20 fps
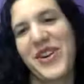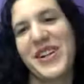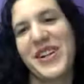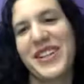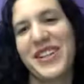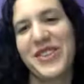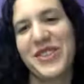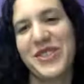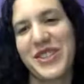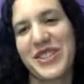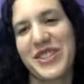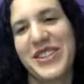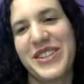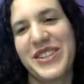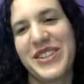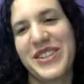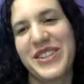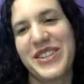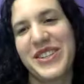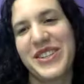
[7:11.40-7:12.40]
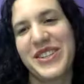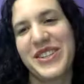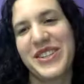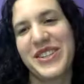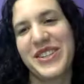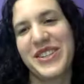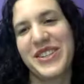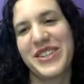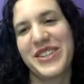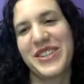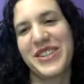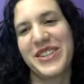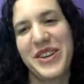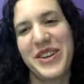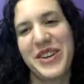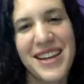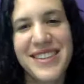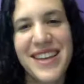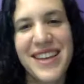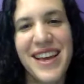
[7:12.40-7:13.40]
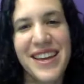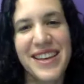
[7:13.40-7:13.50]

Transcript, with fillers: struggling or just science.